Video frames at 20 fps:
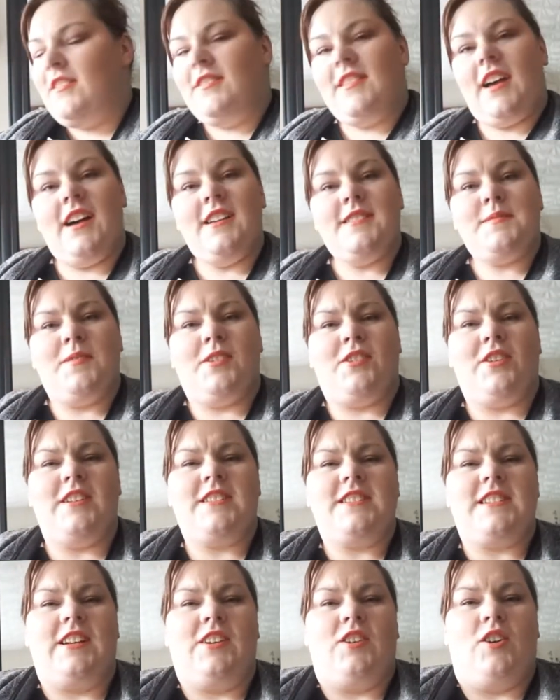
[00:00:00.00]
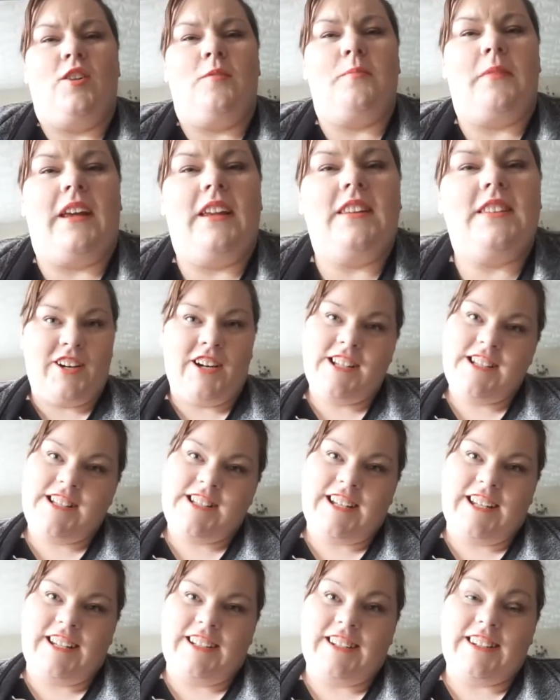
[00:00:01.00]
that is what Christine got me.
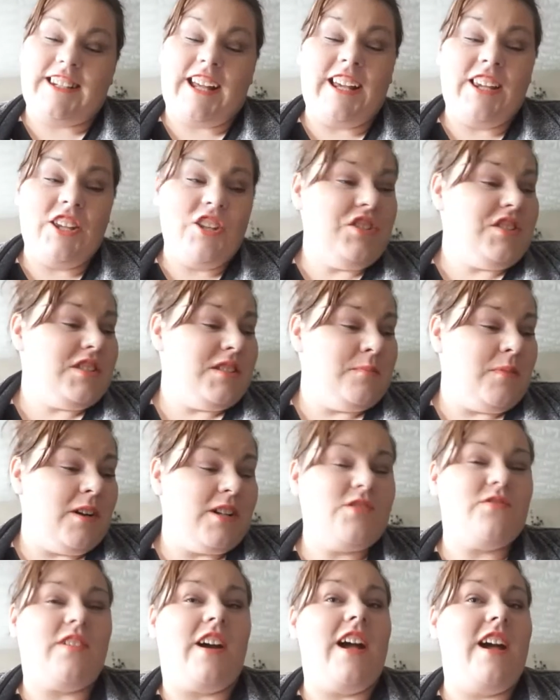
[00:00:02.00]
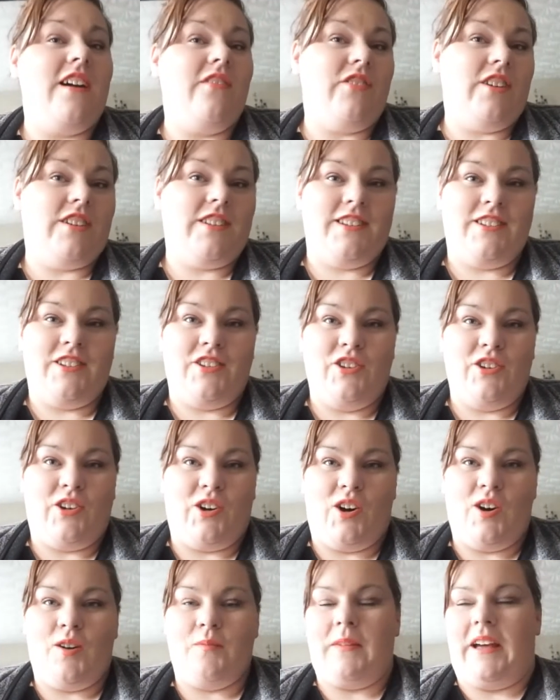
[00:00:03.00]
Christine, thank you so much for everything that you
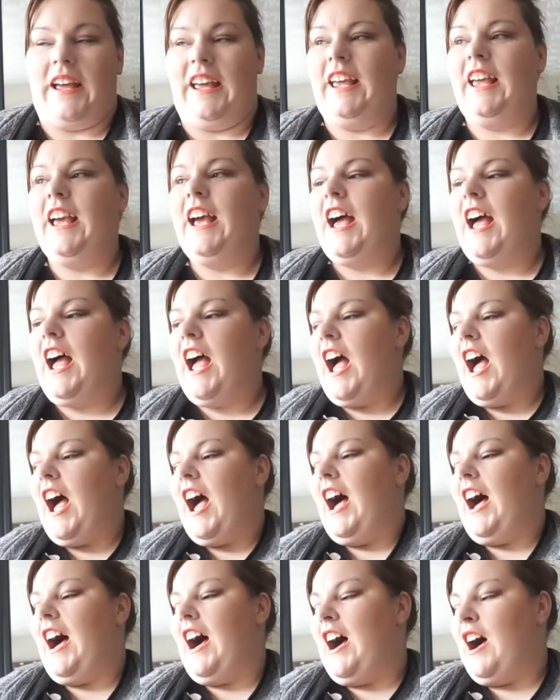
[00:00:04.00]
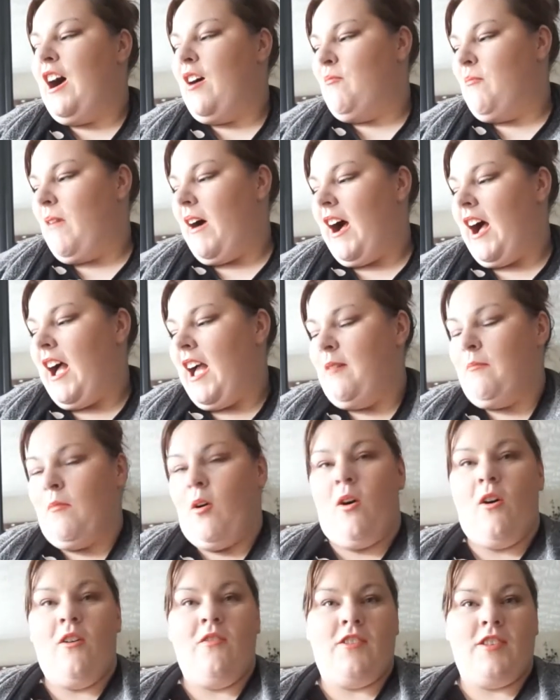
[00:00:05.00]
got me. I
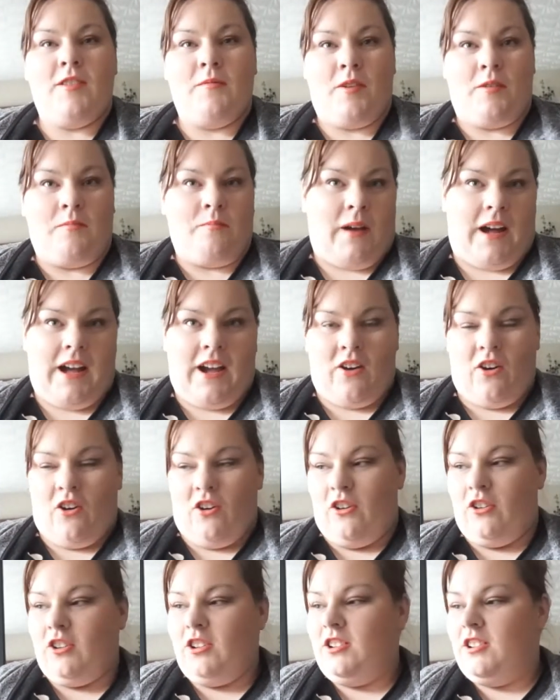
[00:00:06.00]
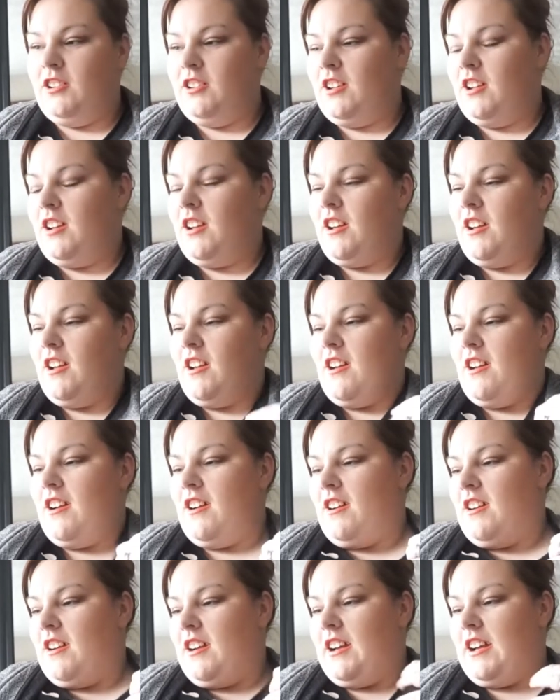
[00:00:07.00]
am over the moon by it all.
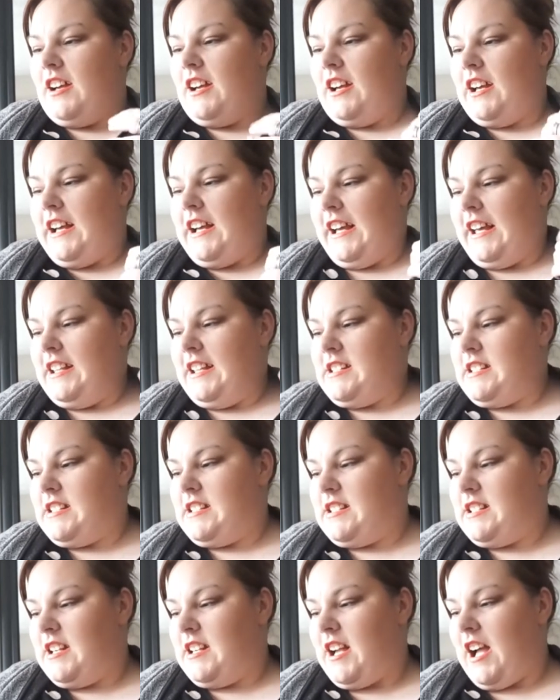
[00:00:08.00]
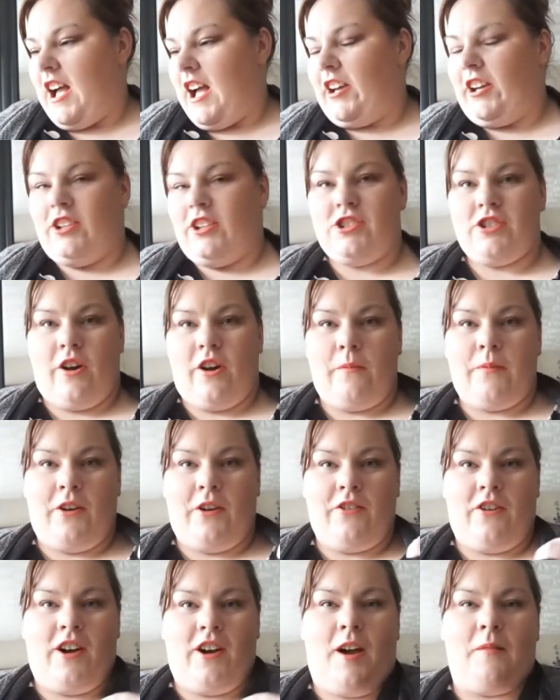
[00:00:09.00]
It's a good job
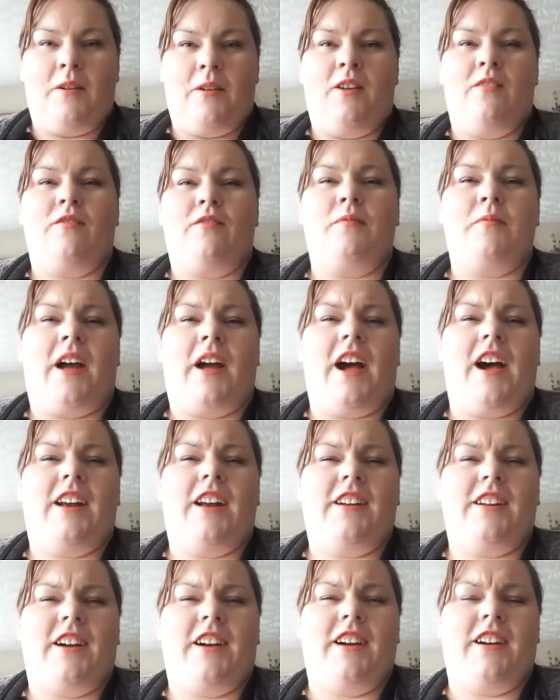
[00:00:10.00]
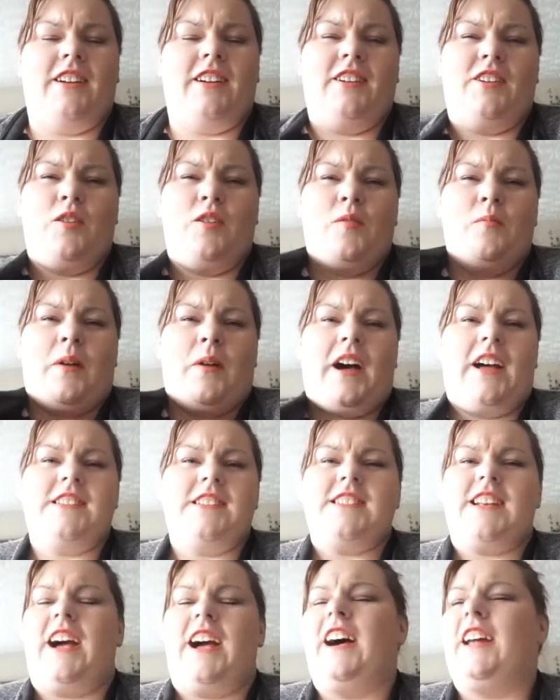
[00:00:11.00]
you're not coming home from Canada and going
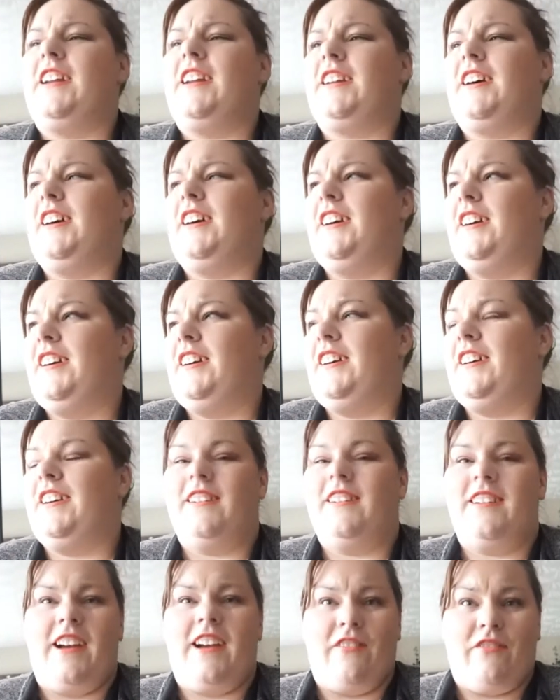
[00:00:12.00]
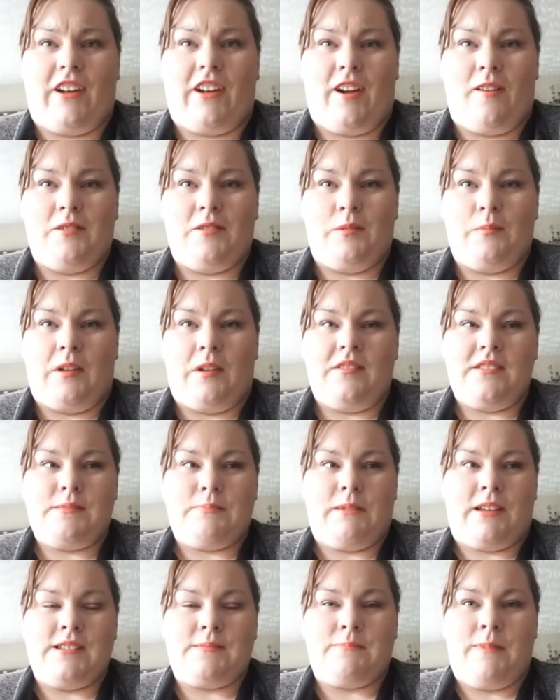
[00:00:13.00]
back to Canada every couple of months
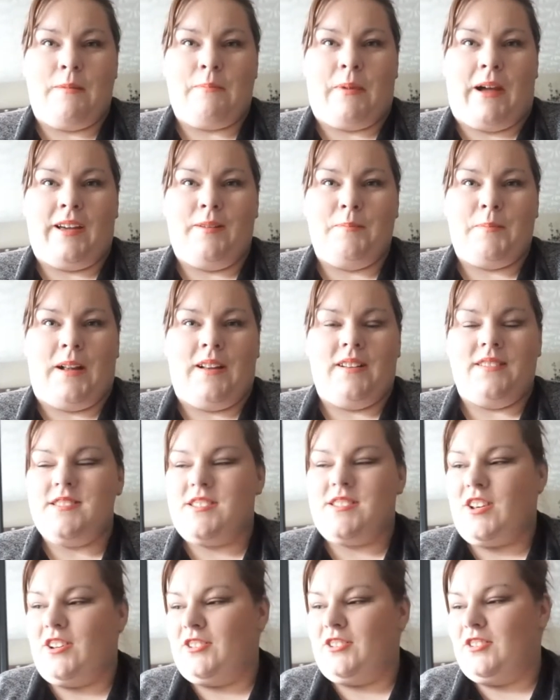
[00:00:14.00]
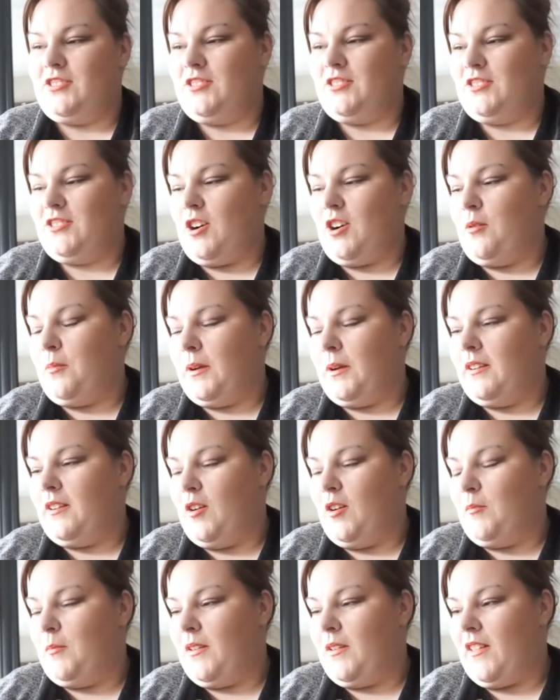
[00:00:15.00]
because my bank balance couldn't cope
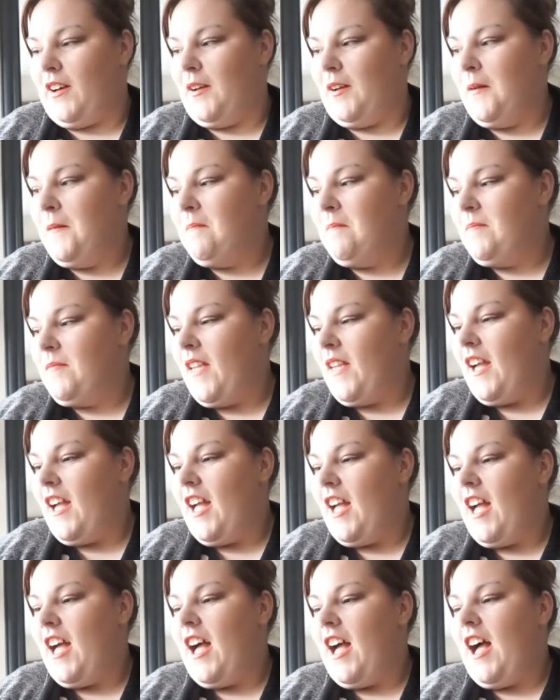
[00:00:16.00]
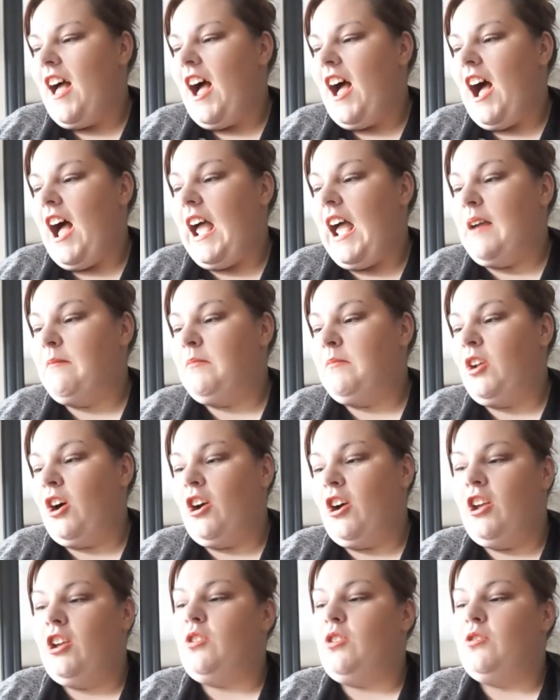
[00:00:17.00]
with it. I'm now